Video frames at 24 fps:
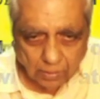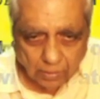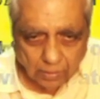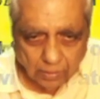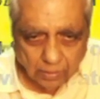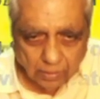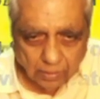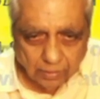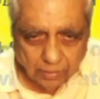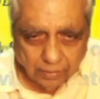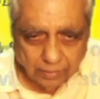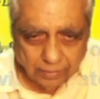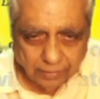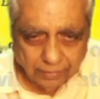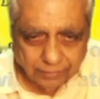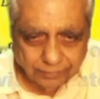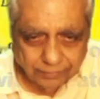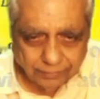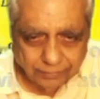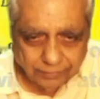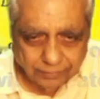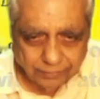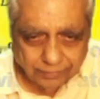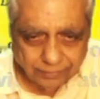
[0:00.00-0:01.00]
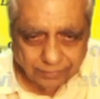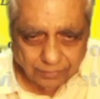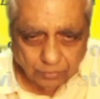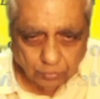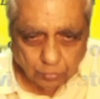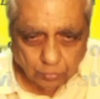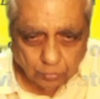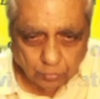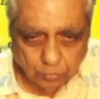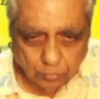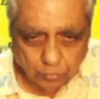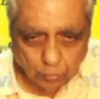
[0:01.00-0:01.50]
He says the
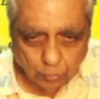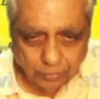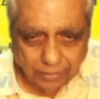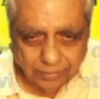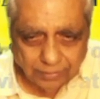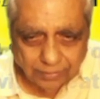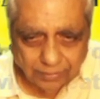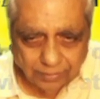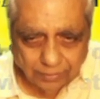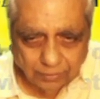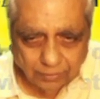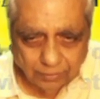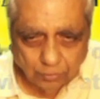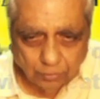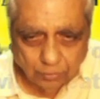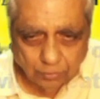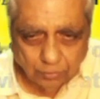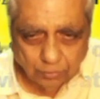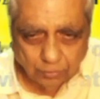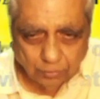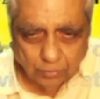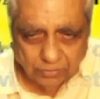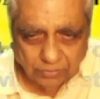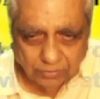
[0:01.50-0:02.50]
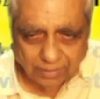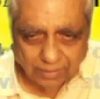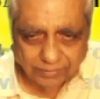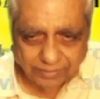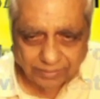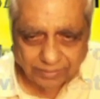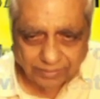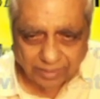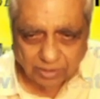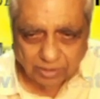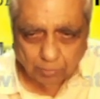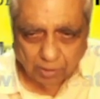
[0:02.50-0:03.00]
student is doing such
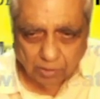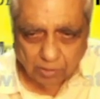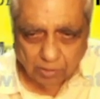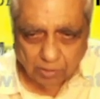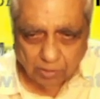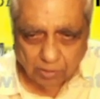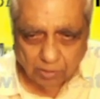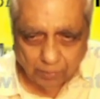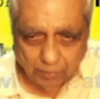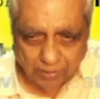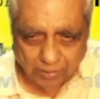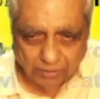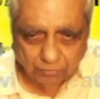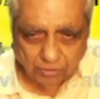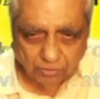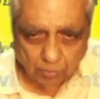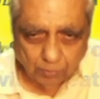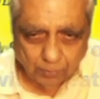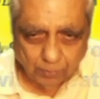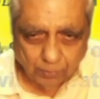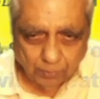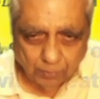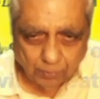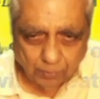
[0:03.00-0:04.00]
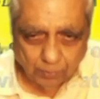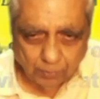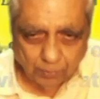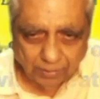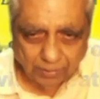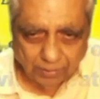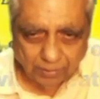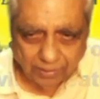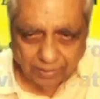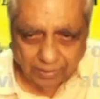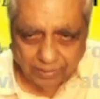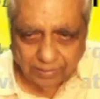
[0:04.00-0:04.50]
experiment which will be learning
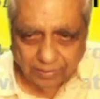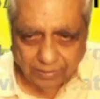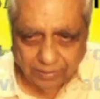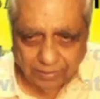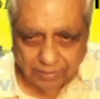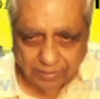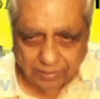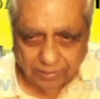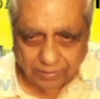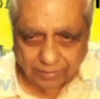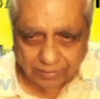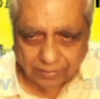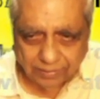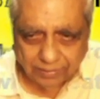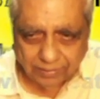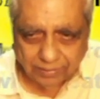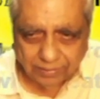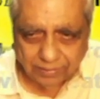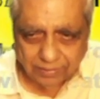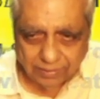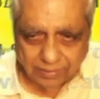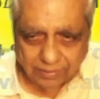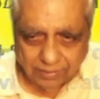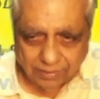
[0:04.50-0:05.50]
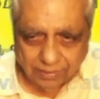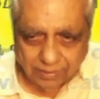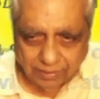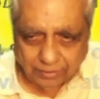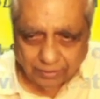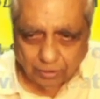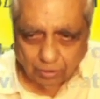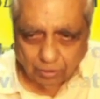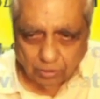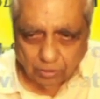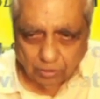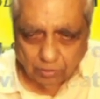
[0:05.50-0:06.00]
later on in part
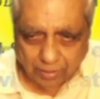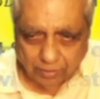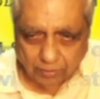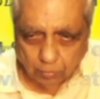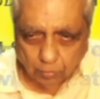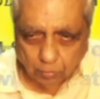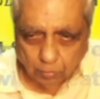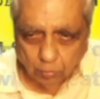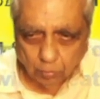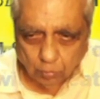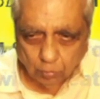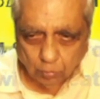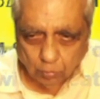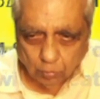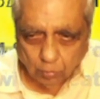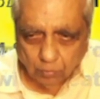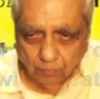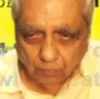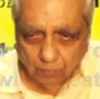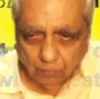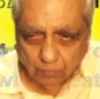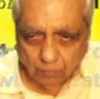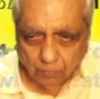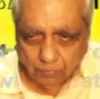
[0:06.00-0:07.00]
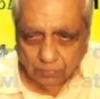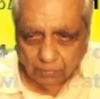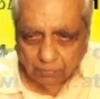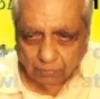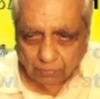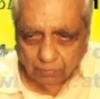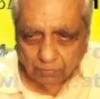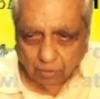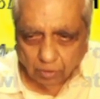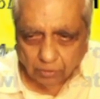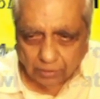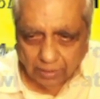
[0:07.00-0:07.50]
2 for
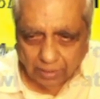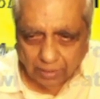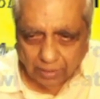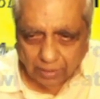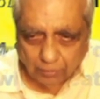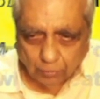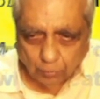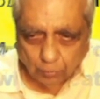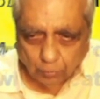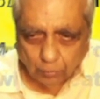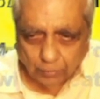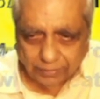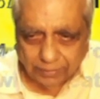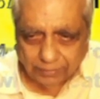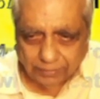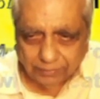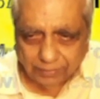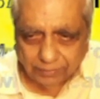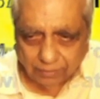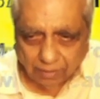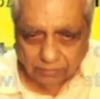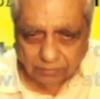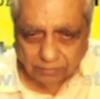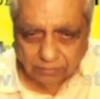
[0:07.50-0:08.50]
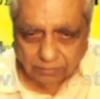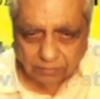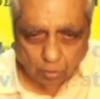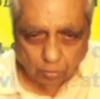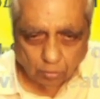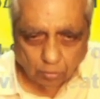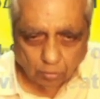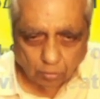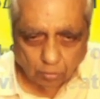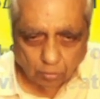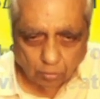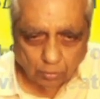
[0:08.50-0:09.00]
calculating the Young's modulus of
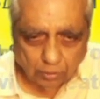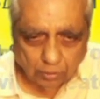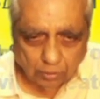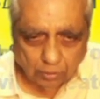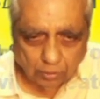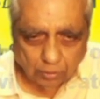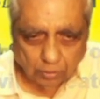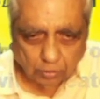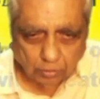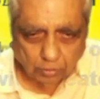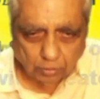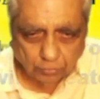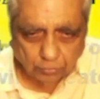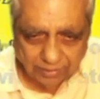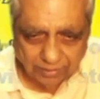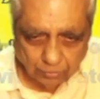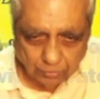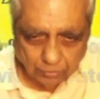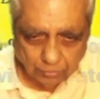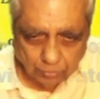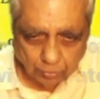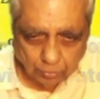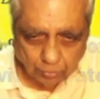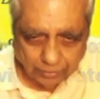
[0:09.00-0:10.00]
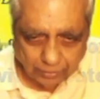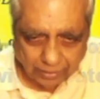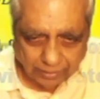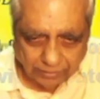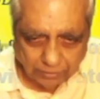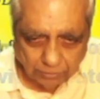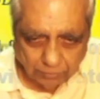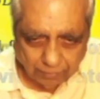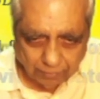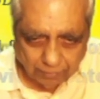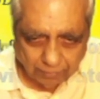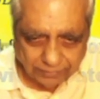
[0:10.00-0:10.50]
steel. So that is why he has
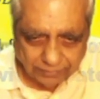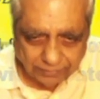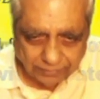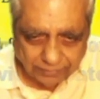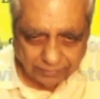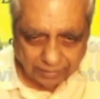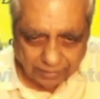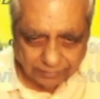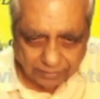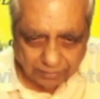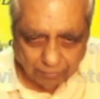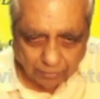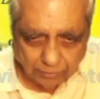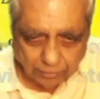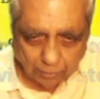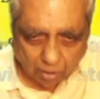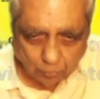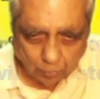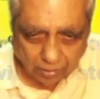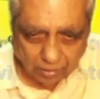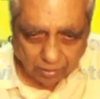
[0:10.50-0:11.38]
given the formula.